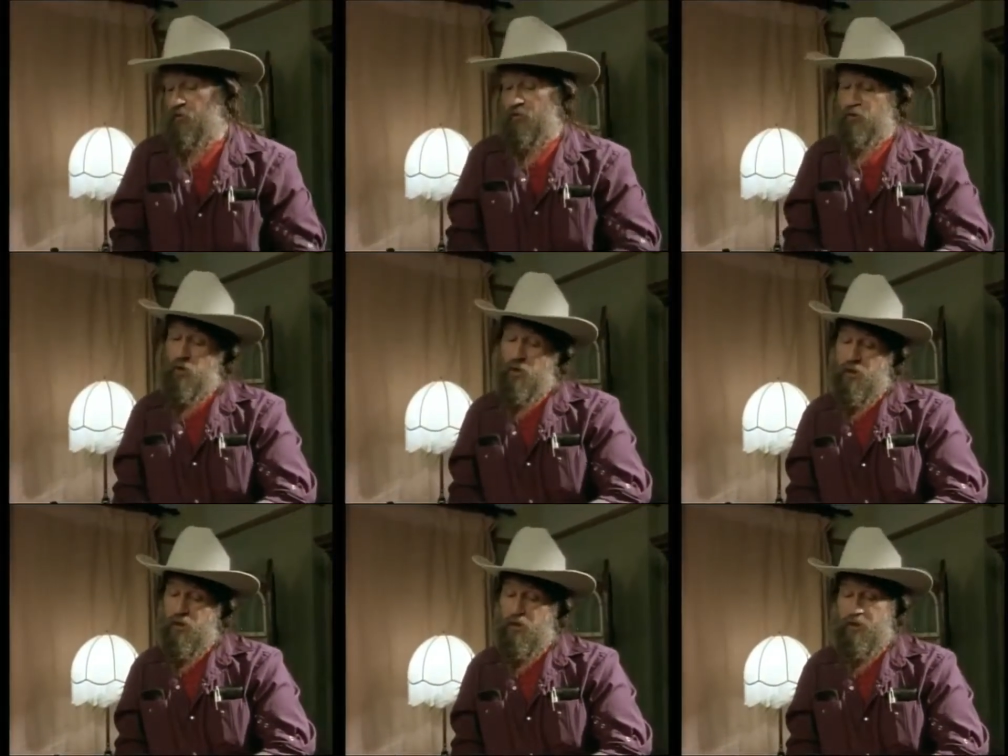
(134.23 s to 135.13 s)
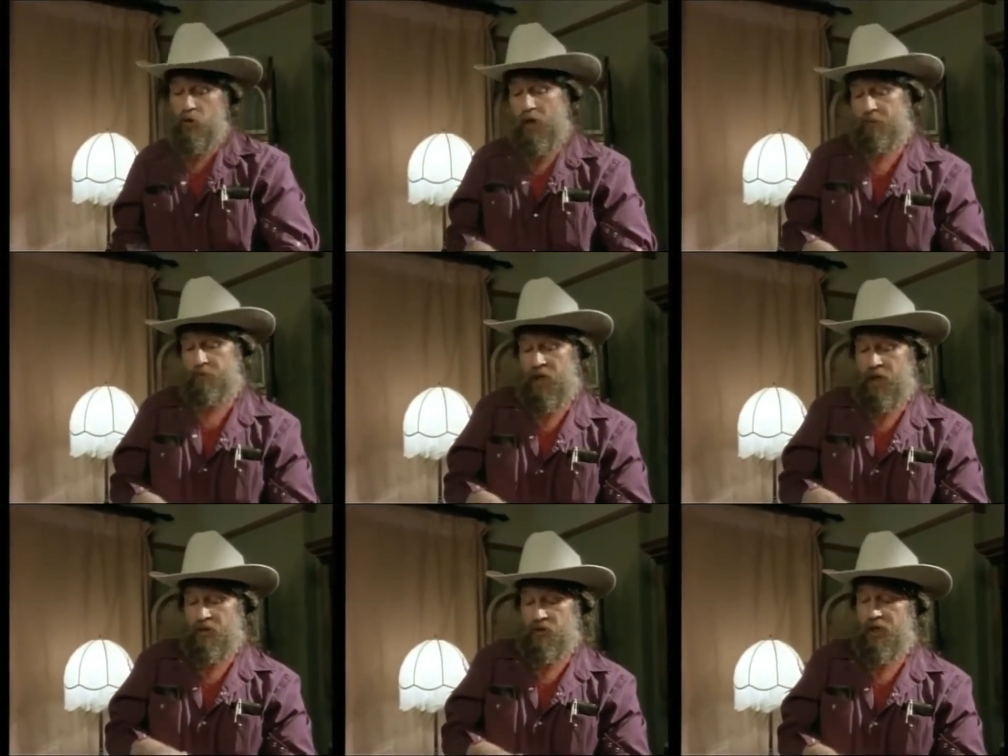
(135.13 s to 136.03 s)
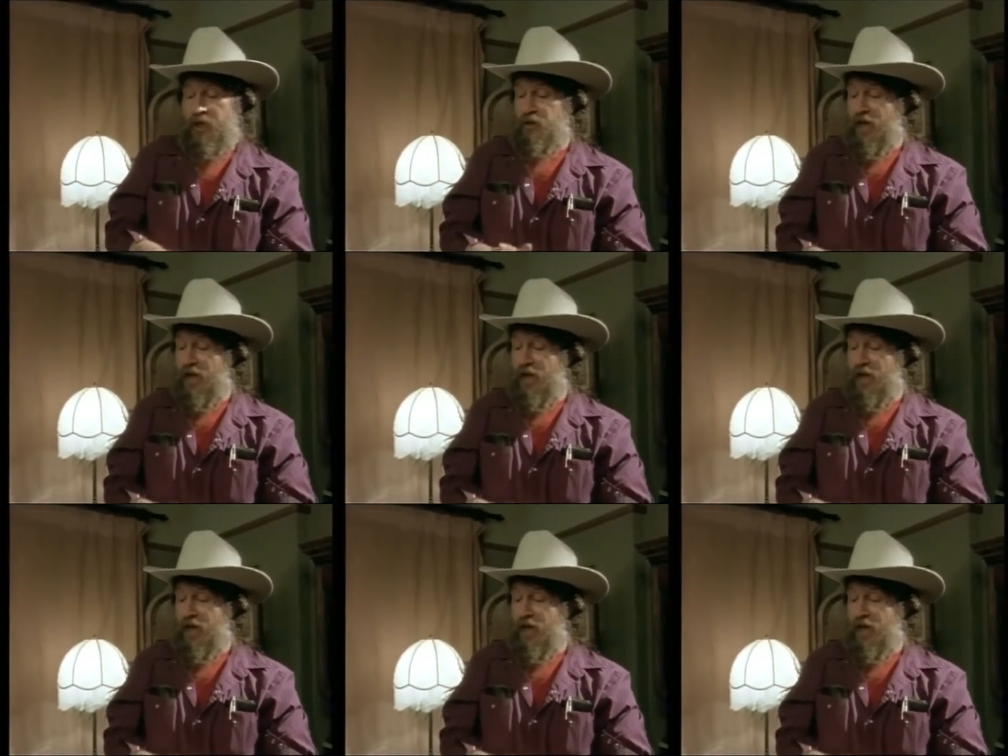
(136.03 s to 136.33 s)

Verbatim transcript: from shoulder to hip to knee to